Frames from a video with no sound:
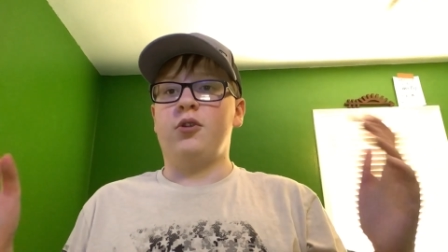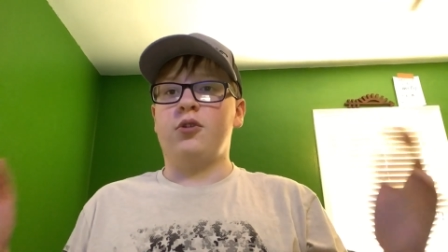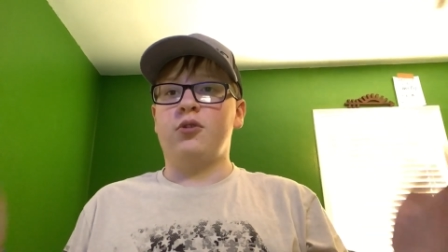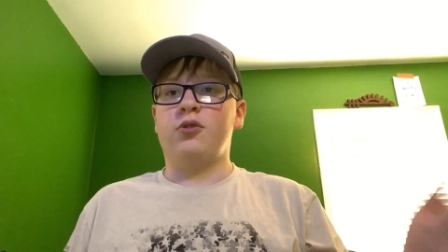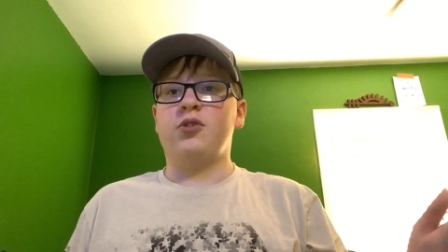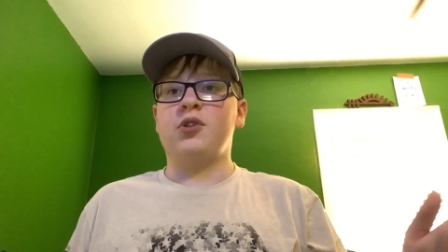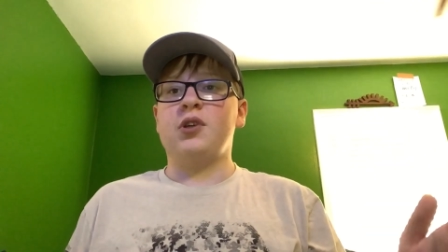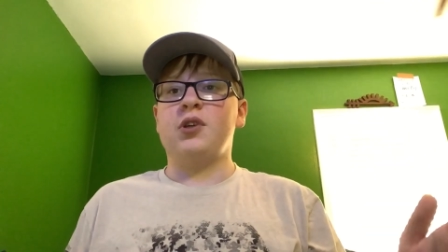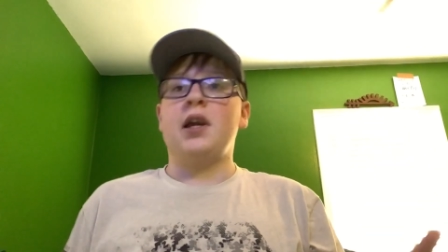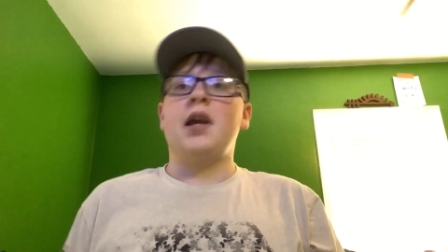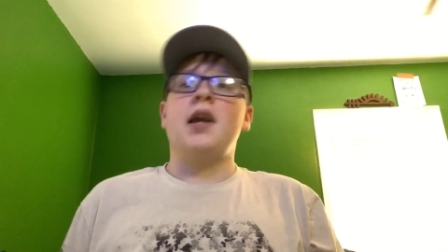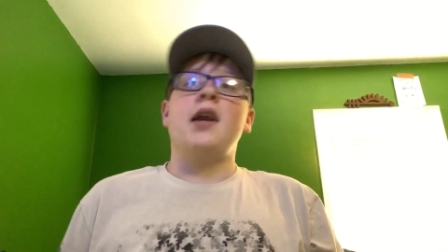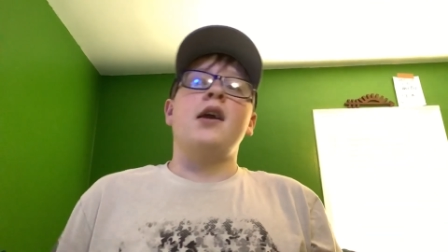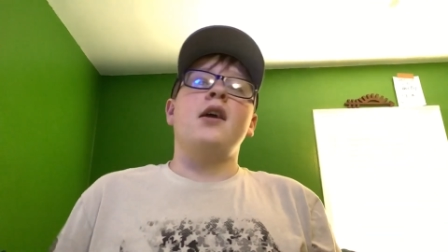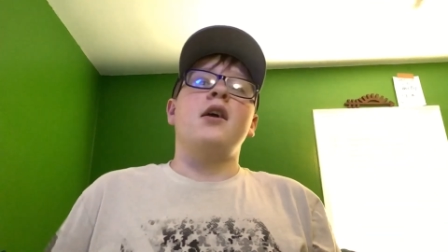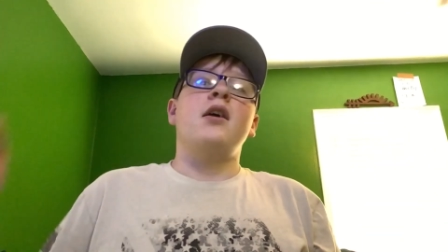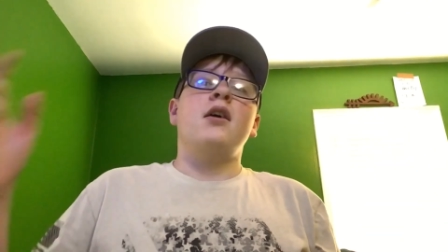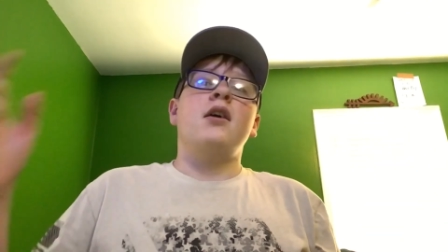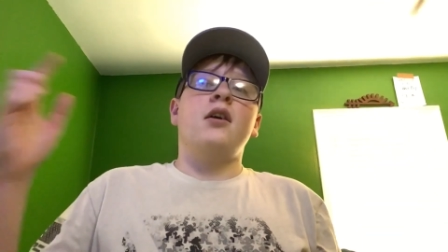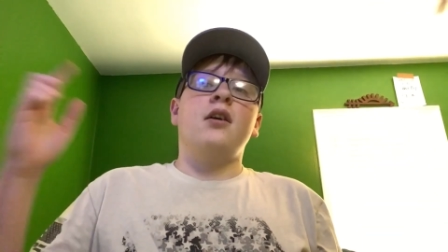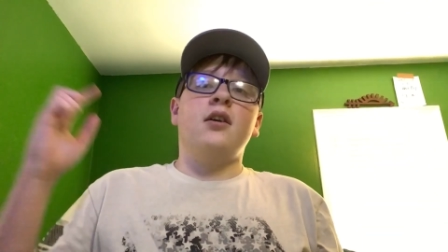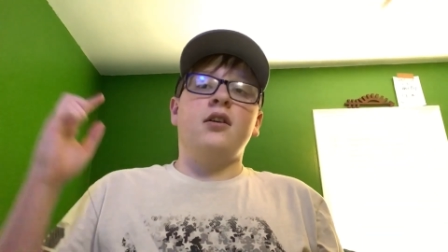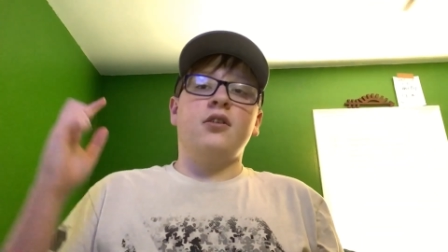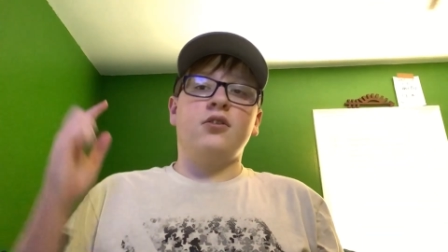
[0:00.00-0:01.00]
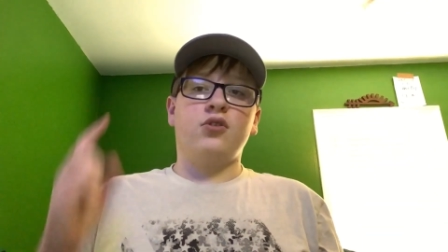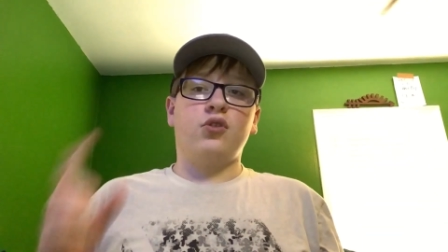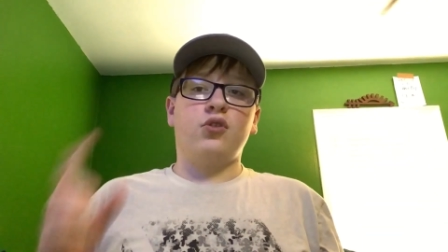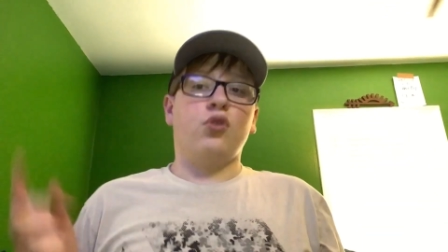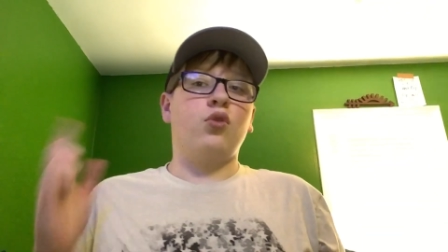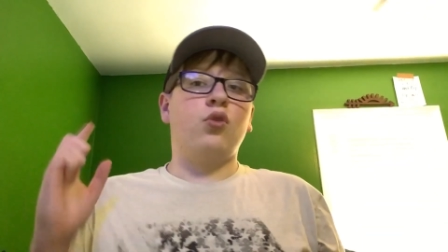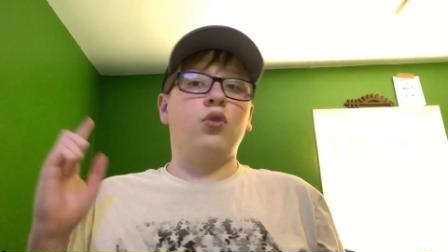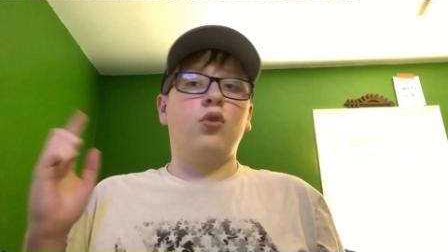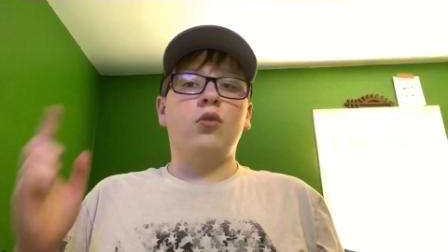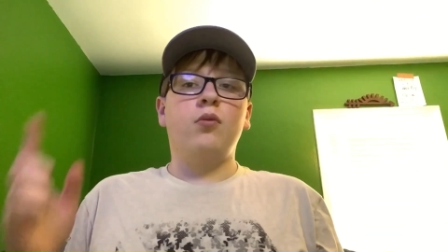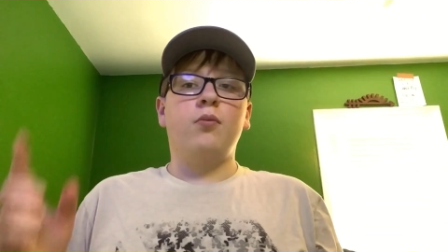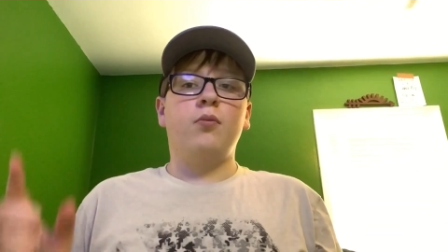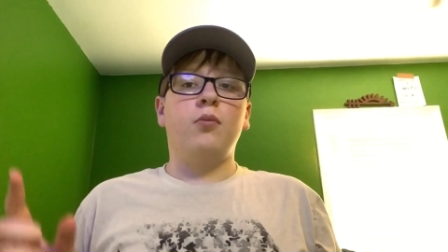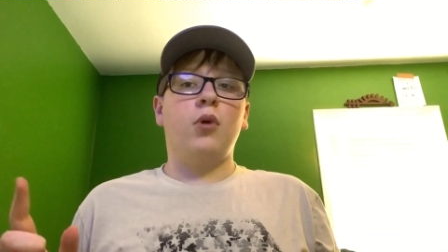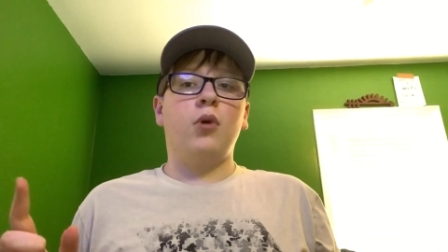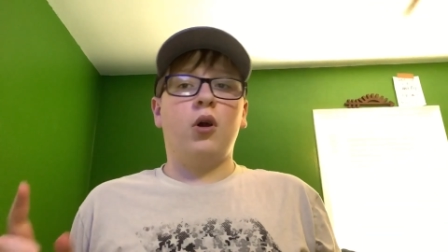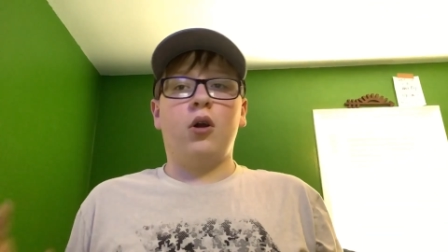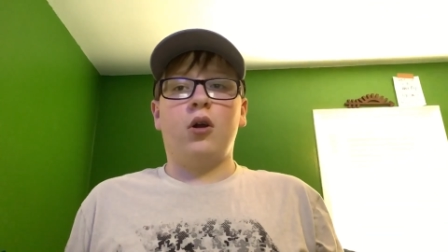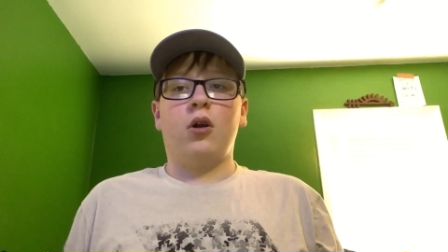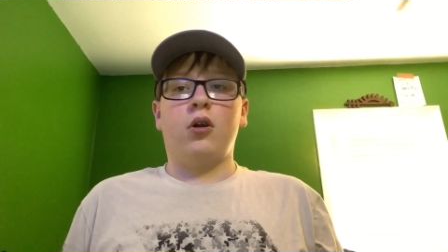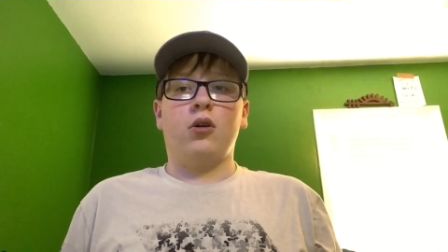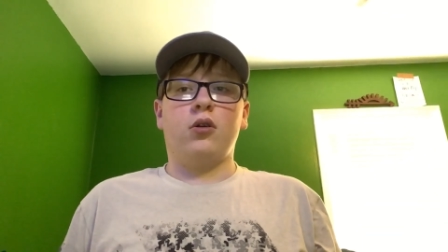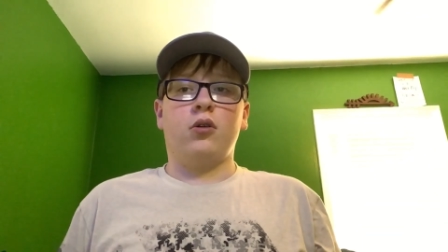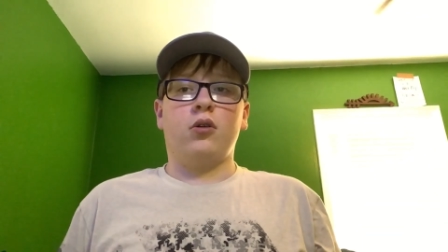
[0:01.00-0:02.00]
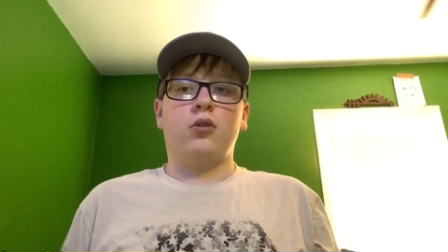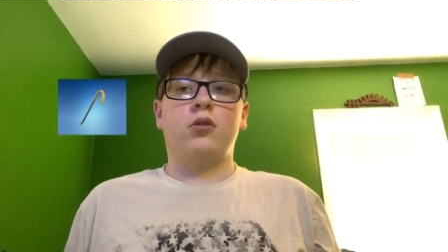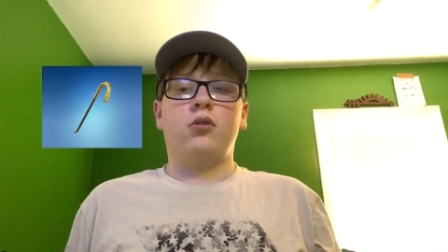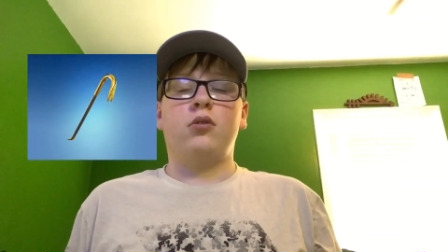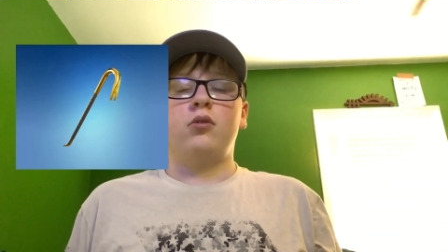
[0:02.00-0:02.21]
using is the gold bar